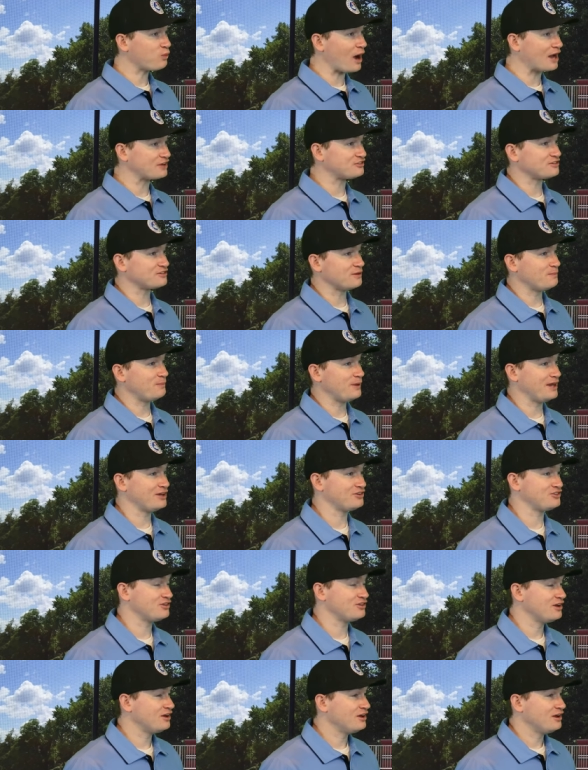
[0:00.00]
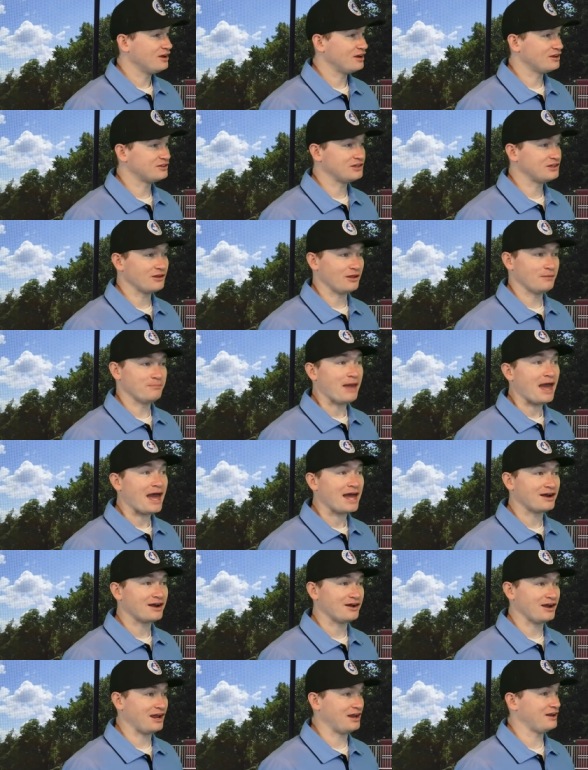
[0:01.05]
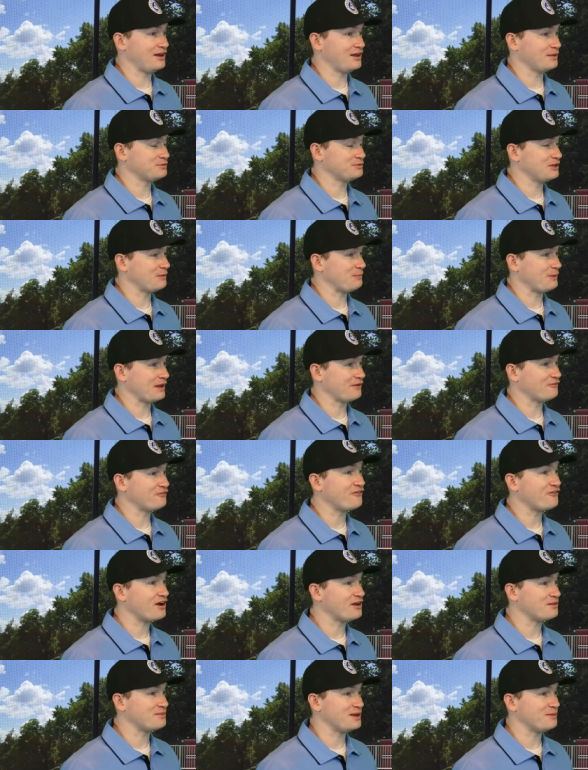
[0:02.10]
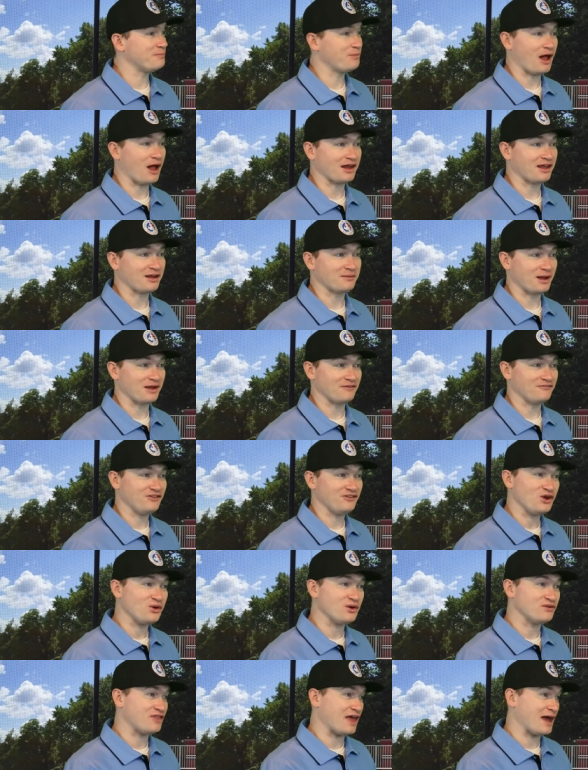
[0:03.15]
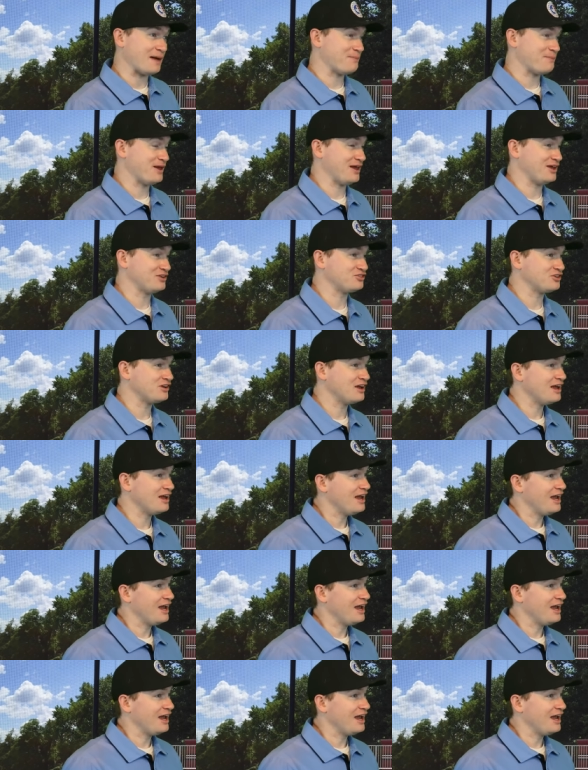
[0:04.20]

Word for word: watching the pitch until a batter ended up stepping in front of me, blocking my view of that pitch,